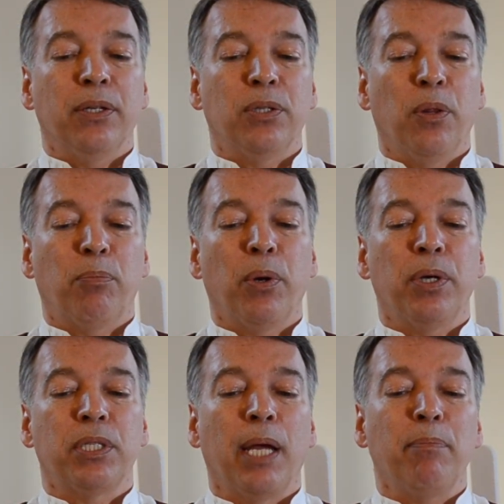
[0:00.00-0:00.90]
And so the
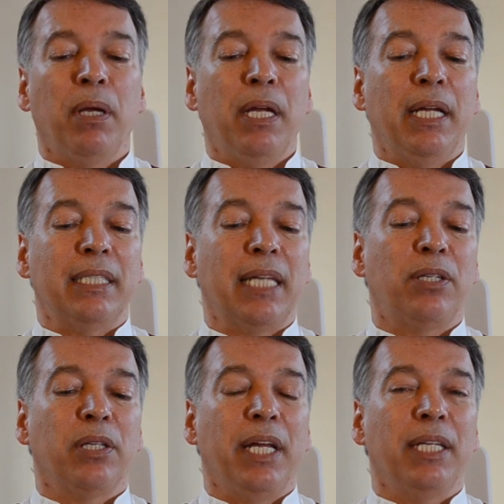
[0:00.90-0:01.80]
prototype
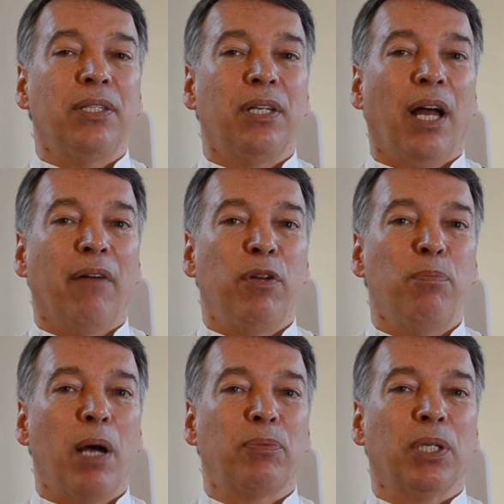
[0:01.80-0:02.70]
essentially is a
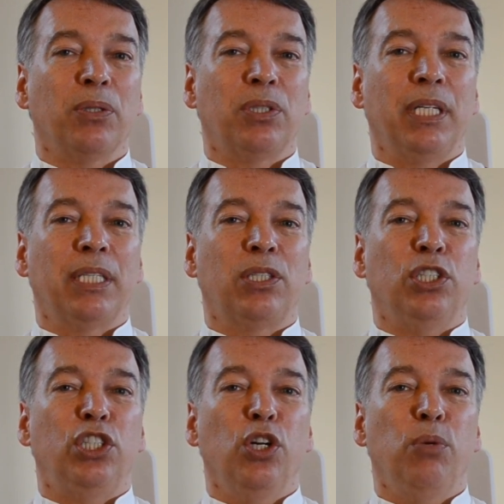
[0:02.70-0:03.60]
few popsicle sticks
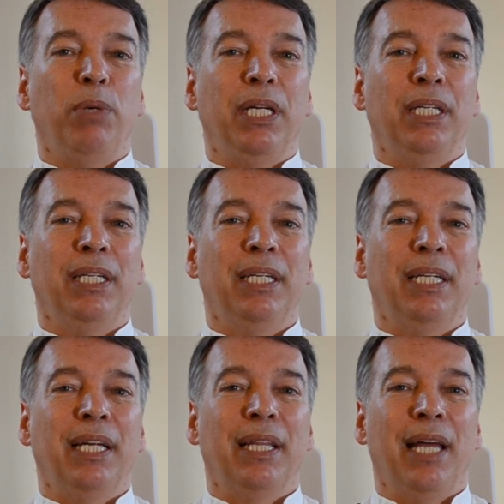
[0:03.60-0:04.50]
to show me
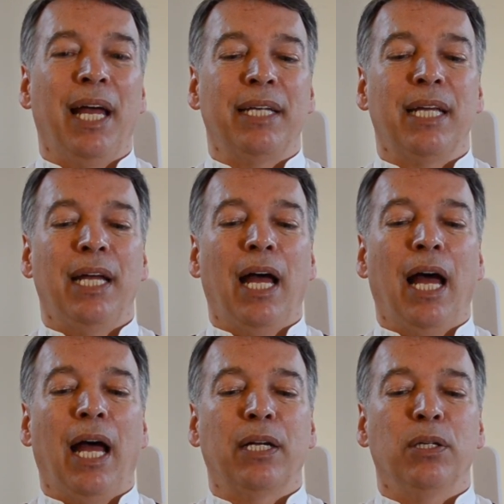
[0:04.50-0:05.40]
that
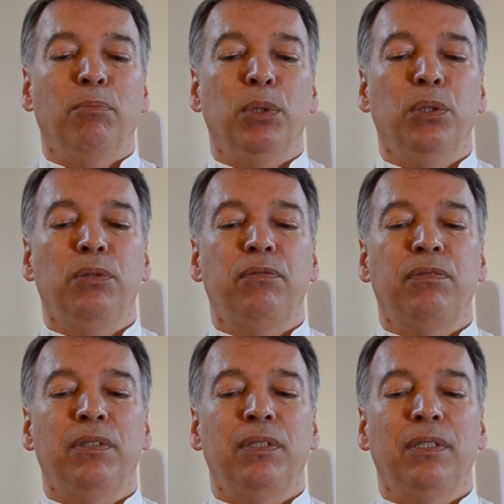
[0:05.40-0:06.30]
I could
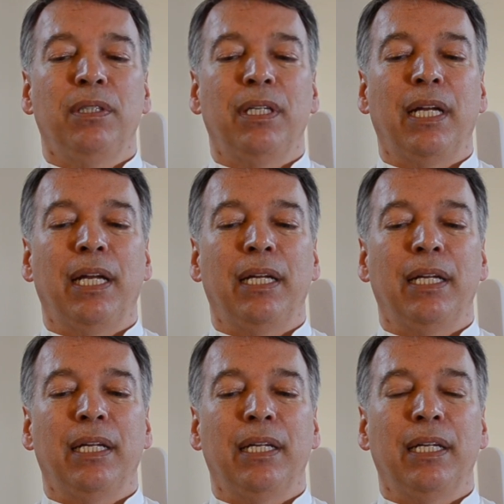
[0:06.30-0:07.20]
move
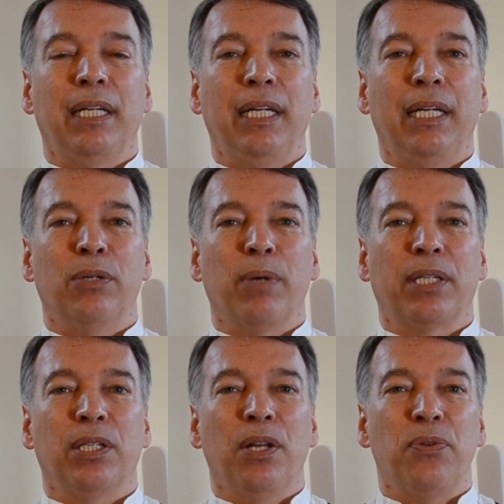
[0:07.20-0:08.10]
in
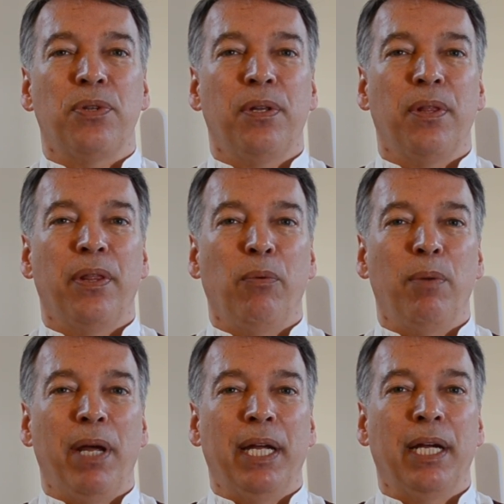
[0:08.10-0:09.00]
directions that
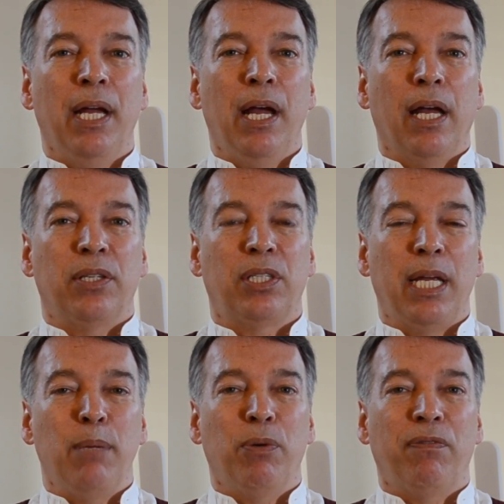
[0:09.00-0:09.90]
would make a
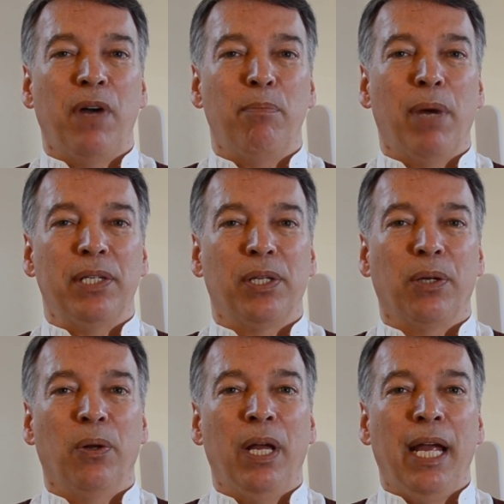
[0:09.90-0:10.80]
stable, fun
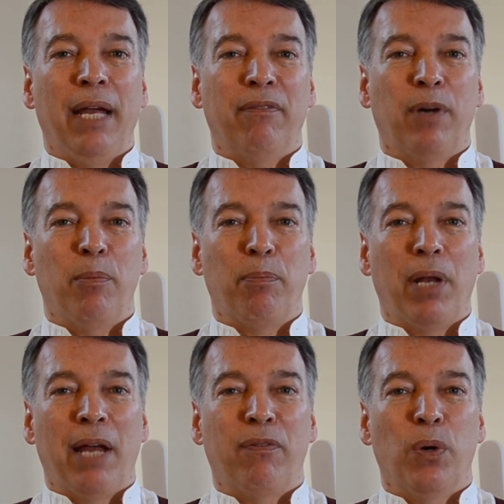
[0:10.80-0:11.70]
bicycle and from a
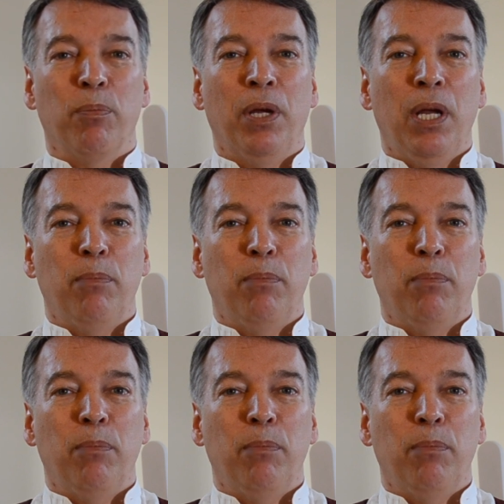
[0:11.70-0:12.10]
platform